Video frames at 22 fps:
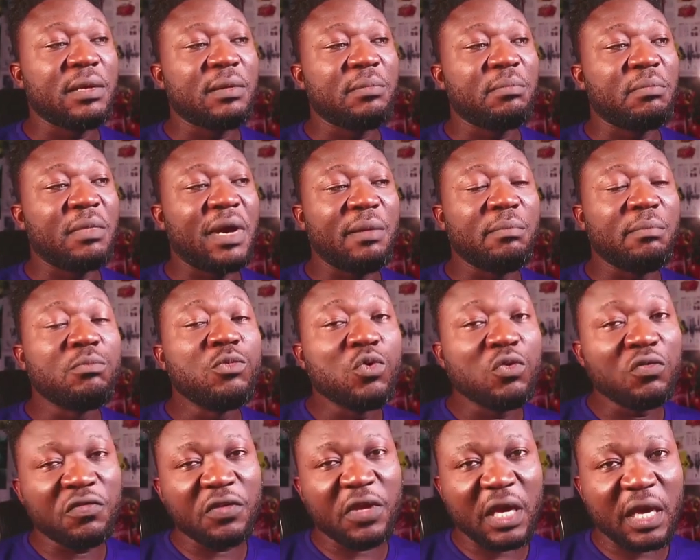my
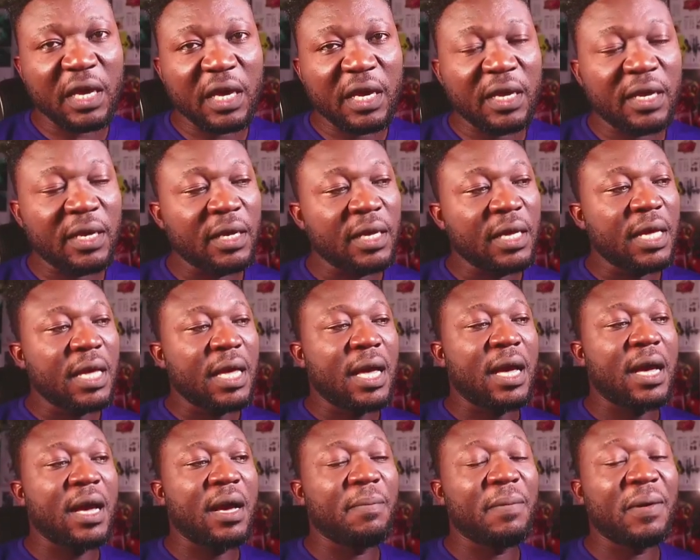move here,
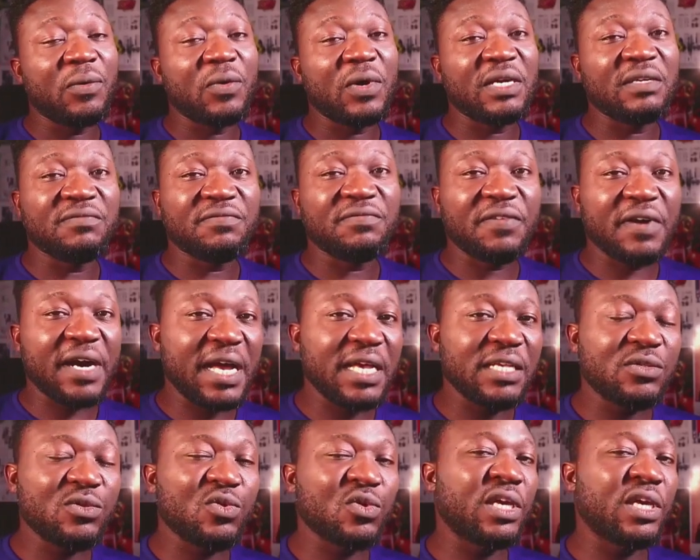I would
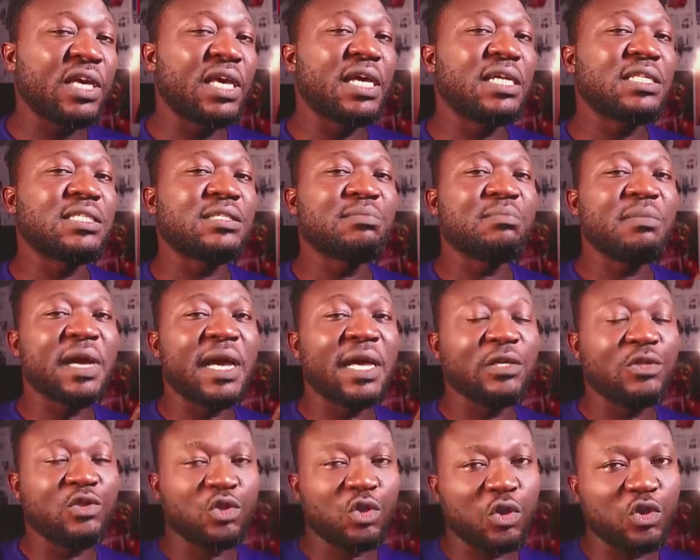advise to get my
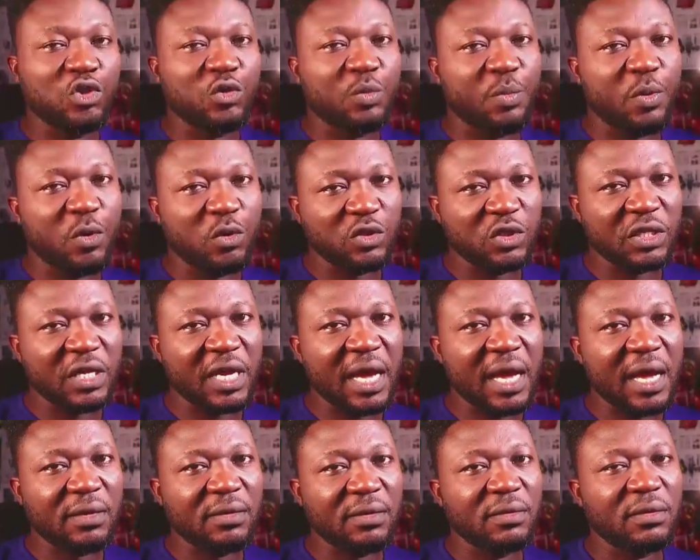church
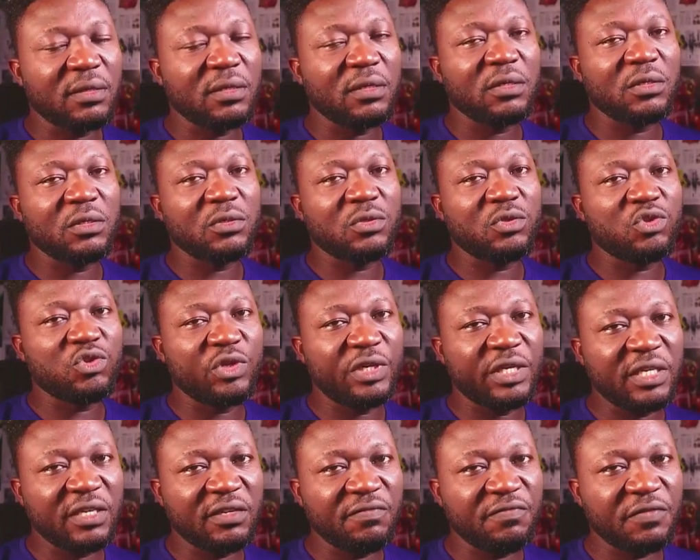poster
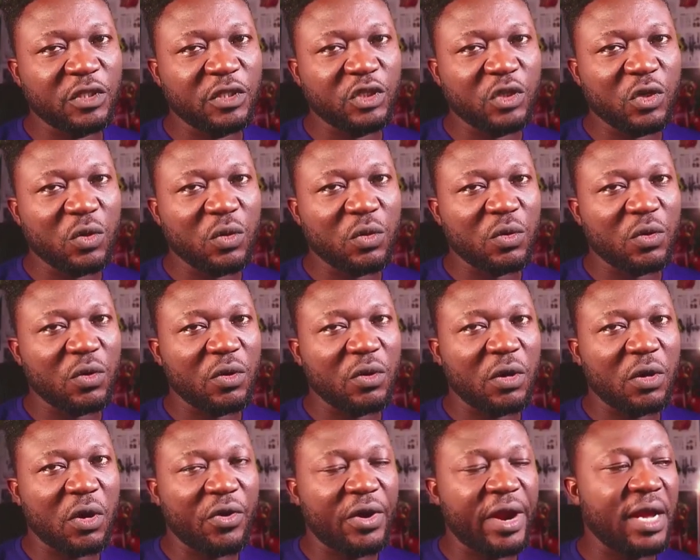training video.
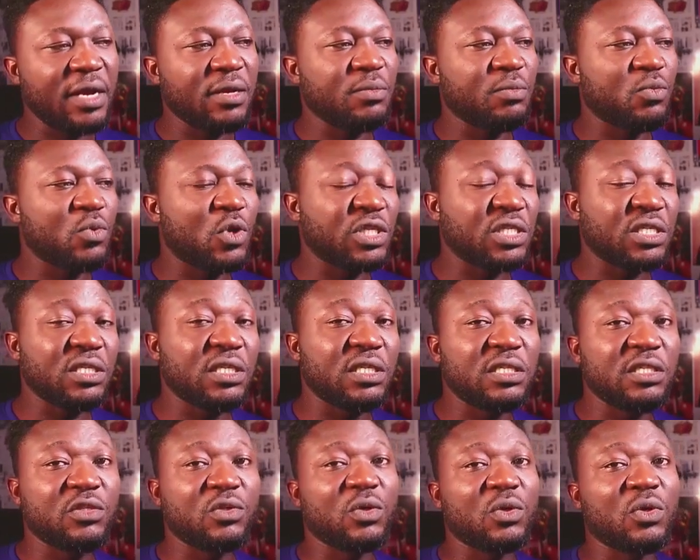All right, watching it
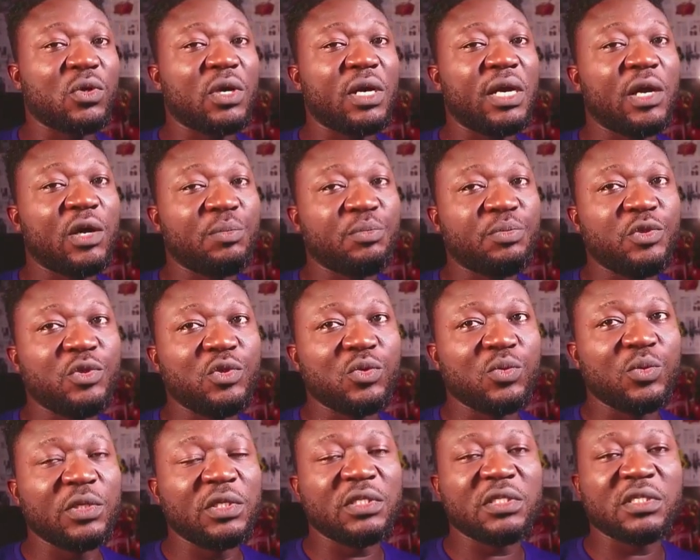is going to help you
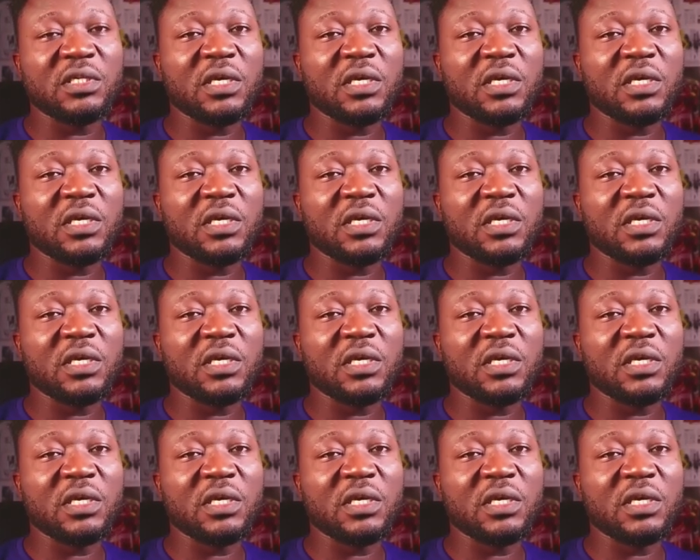with